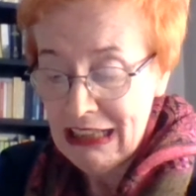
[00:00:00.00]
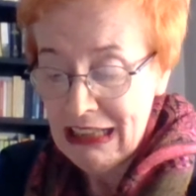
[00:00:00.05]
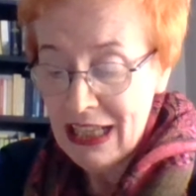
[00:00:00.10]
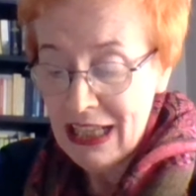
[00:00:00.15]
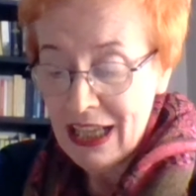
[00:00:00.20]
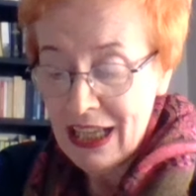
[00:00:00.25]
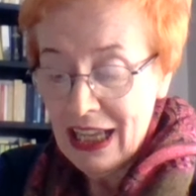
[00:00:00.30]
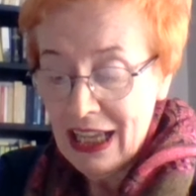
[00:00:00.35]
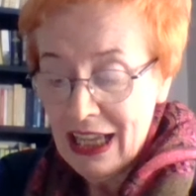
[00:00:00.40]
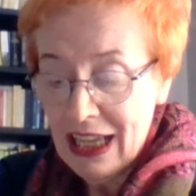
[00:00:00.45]

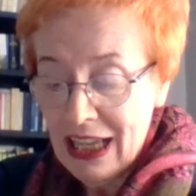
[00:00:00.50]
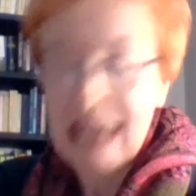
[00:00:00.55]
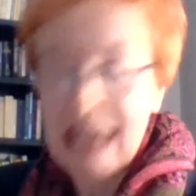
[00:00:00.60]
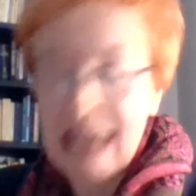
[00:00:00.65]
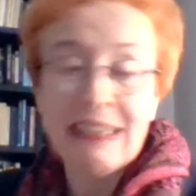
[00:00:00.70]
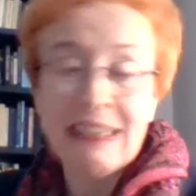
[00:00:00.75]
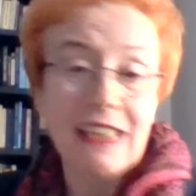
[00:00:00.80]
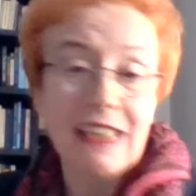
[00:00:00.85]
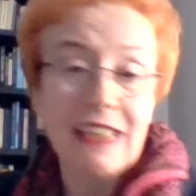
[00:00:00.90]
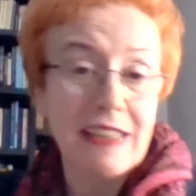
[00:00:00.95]
And
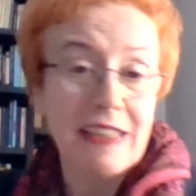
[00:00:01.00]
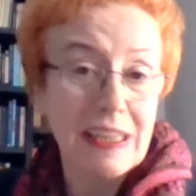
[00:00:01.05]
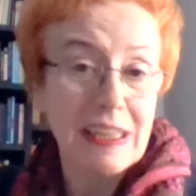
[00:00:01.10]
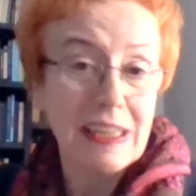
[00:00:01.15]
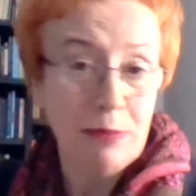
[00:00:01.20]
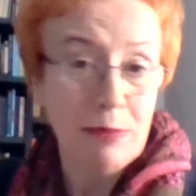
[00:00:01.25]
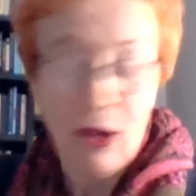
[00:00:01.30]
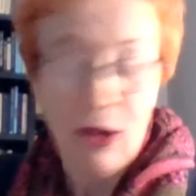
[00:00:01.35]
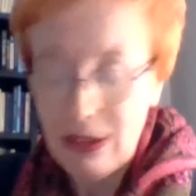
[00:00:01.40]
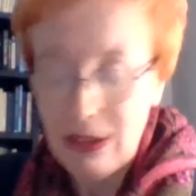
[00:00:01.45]
at this
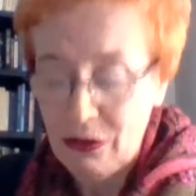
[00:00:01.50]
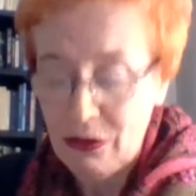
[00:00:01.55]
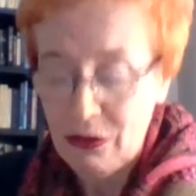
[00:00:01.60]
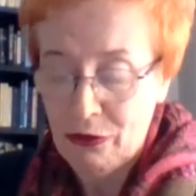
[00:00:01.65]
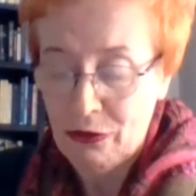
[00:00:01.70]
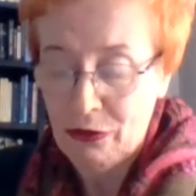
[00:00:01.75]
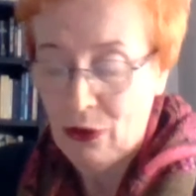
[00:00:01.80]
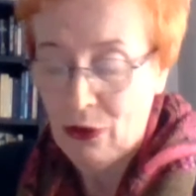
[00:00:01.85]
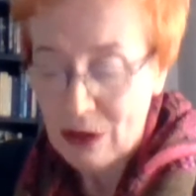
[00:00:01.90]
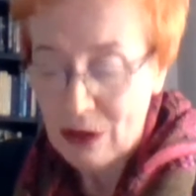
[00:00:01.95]
point, of
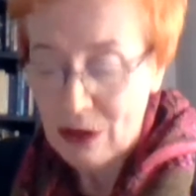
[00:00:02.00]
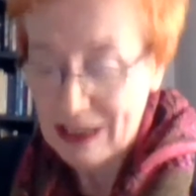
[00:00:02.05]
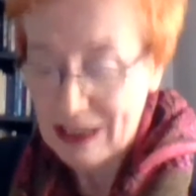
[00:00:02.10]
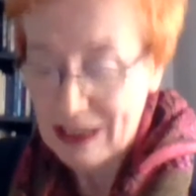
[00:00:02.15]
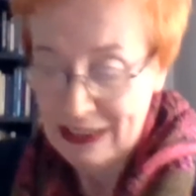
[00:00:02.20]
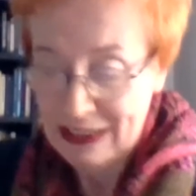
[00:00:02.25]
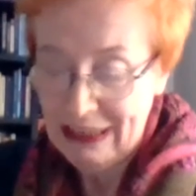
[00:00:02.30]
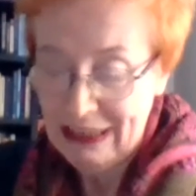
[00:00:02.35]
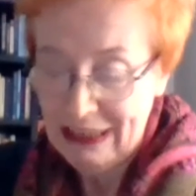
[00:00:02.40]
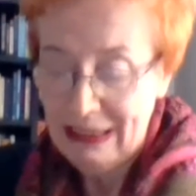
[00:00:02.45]
course,
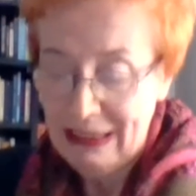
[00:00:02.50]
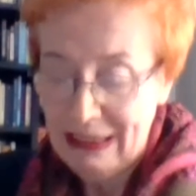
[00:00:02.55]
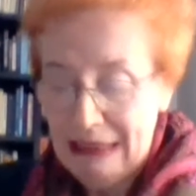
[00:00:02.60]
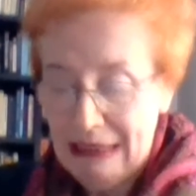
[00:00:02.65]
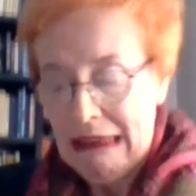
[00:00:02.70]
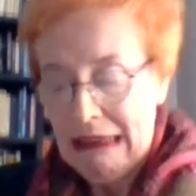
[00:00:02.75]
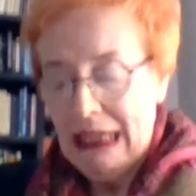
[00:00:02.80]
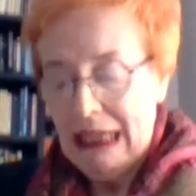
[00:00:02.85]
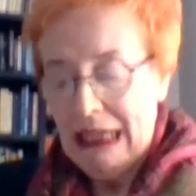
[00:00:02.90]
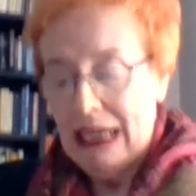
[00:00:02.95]

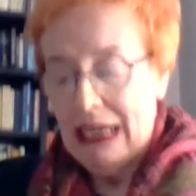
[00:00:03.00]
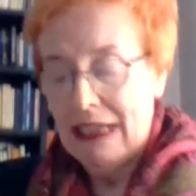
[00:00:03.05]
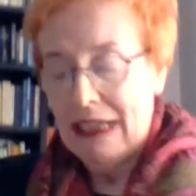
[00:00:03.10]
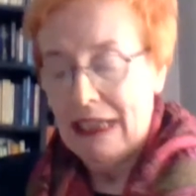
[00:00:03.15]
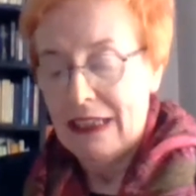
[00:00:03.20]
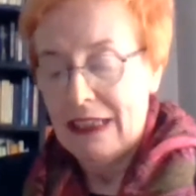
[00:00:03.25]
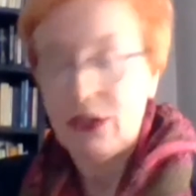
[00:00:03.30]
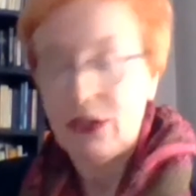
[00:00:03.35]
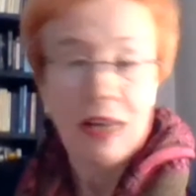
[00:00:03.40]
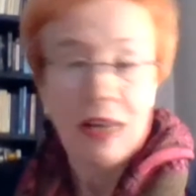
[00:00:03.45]

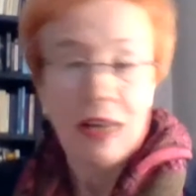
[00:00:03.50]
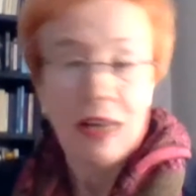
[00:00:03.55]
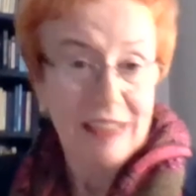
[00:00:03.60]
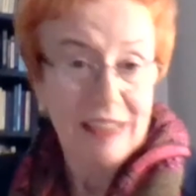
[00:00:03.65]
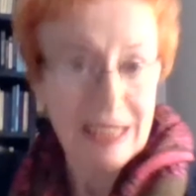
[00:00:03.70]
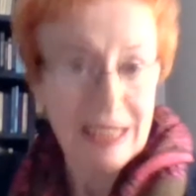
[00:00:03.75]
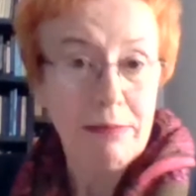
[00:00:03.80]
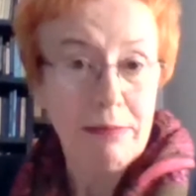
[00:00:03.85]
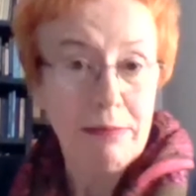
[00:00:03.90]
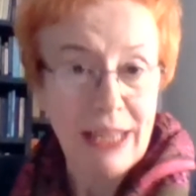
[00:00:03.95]
to
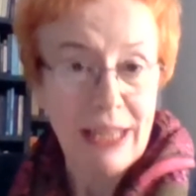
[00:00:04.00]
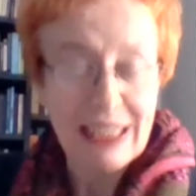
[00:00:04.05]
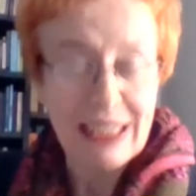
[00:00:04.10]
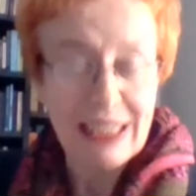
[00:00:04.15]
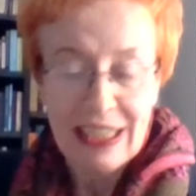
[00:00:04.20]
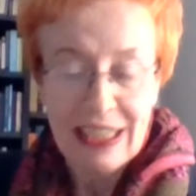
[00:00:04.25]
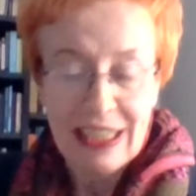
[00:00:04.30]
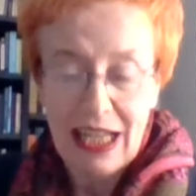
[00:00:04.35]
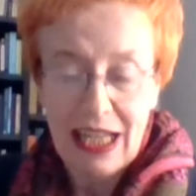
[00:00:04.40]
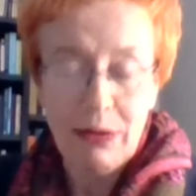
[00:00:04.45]
anticipate,
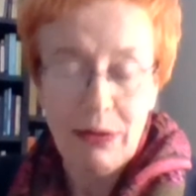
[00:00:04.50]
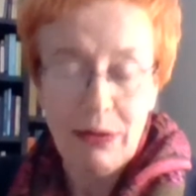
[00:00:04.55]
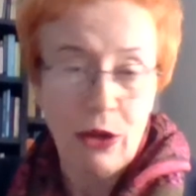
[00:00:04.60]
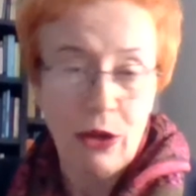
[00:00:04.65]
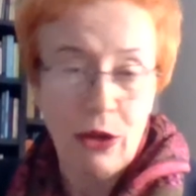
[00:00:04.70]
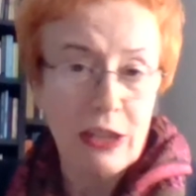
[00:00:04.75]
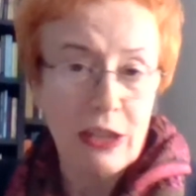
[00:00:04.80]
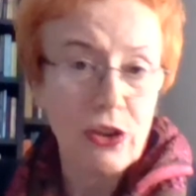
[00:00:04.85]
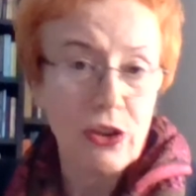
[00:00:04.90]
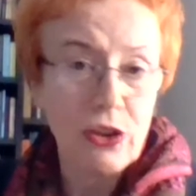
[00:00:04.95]
I'm
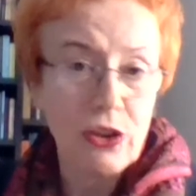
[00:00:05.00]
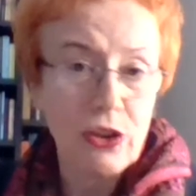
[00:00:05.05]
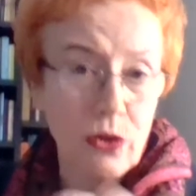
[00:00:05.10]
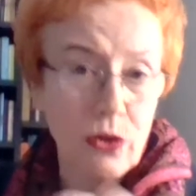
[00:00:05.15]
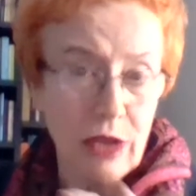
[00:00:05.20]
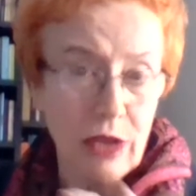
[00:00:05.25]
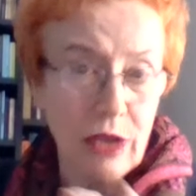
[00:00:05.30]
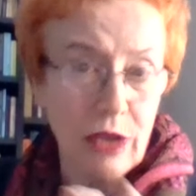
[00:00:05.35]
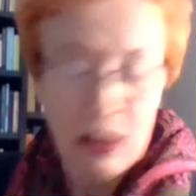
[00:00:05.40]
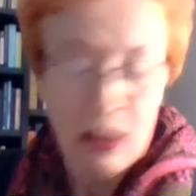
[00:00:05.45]
going to
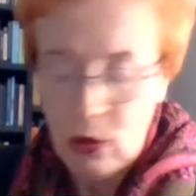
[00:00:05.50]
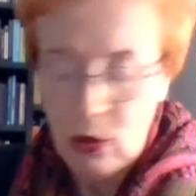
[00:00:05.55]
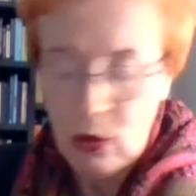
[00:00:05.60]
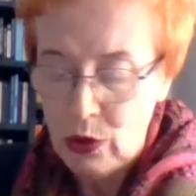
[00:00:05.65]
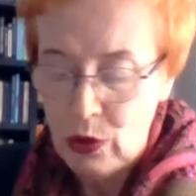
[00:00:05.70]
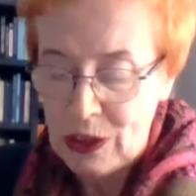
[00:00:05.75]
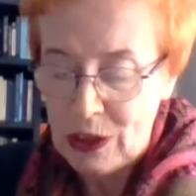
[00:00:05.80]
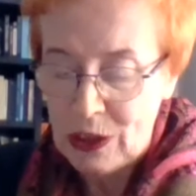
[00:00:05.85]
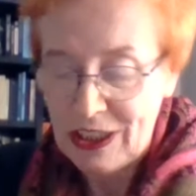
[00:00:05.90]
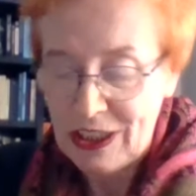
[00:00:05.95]

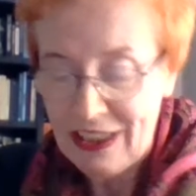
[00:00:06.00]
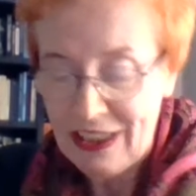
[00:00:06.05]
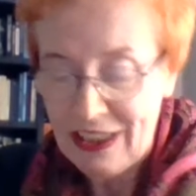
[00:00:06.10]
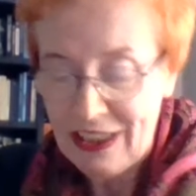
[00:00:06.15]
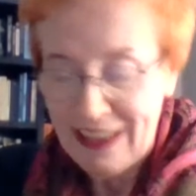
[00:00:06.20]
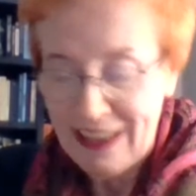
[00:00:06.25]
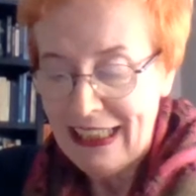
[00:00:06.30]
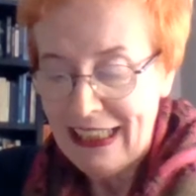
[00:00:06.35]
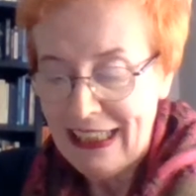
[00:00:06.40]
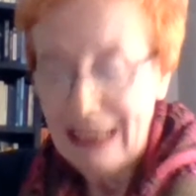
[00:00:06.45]
include
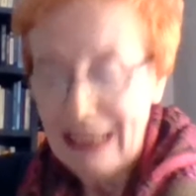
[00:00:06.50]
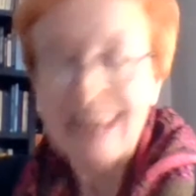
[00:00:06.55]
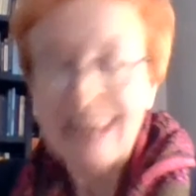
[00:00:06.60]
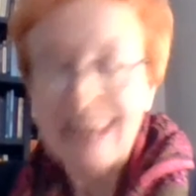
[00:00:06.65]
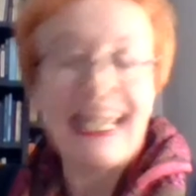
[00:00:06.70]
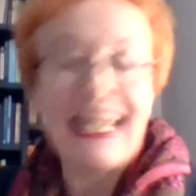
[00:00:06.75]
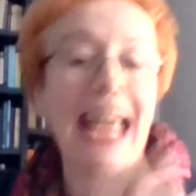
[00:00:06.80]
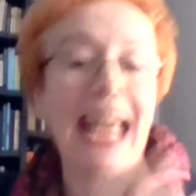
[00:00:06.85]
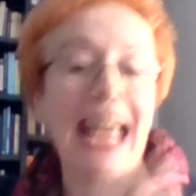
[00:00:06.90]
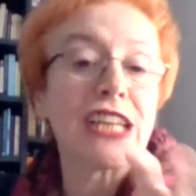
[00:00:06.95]
the
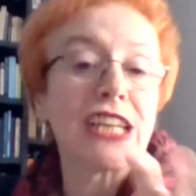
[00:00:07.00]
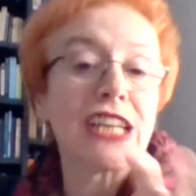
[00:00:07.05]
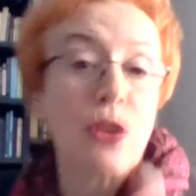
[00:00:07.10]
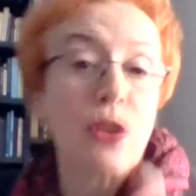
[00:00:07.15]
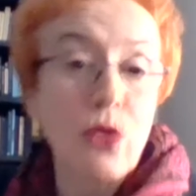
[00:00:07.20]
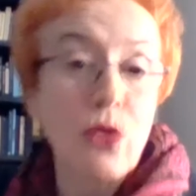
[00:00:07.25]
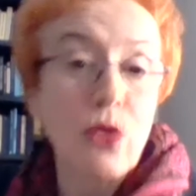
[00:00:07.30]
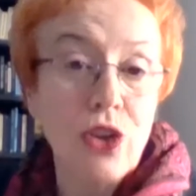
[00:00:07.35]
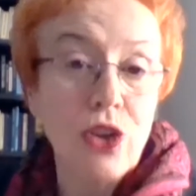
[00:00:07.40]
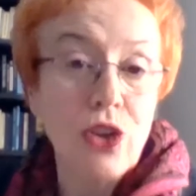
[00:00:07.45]

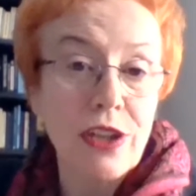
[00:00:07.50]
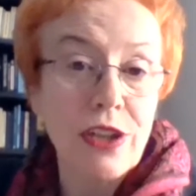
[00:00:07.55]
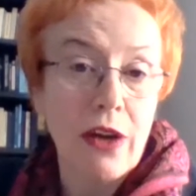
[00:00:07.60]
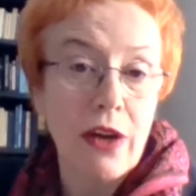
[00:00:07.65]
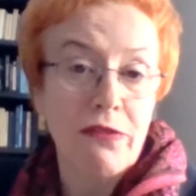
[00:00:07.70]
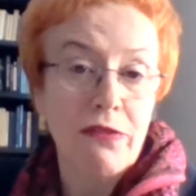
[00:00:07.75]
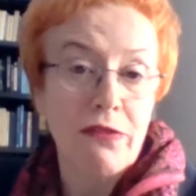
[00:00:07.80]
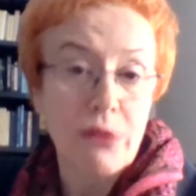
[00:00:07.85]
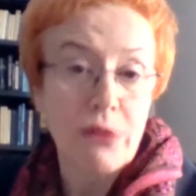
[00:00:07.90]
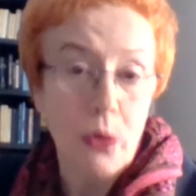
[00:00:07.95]
exclusion
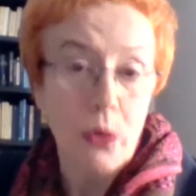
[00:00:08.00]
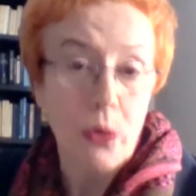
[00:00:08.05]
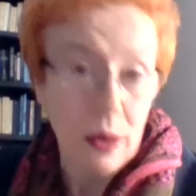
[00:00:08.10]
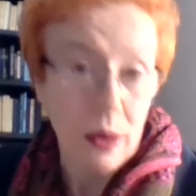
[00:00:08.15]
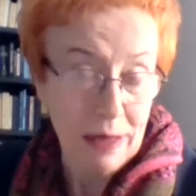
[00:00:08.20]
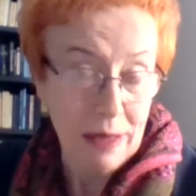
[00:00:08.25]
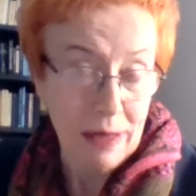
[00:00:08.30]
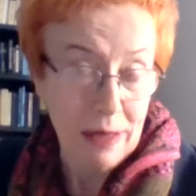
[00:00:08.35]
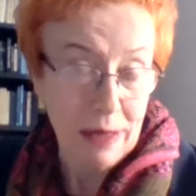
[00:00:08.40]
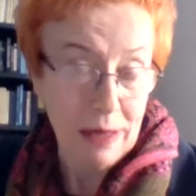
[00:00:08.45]
of
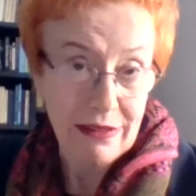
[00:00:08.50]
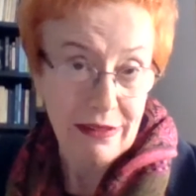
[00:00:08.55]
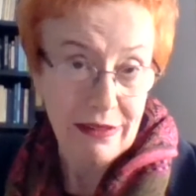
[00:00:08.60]
women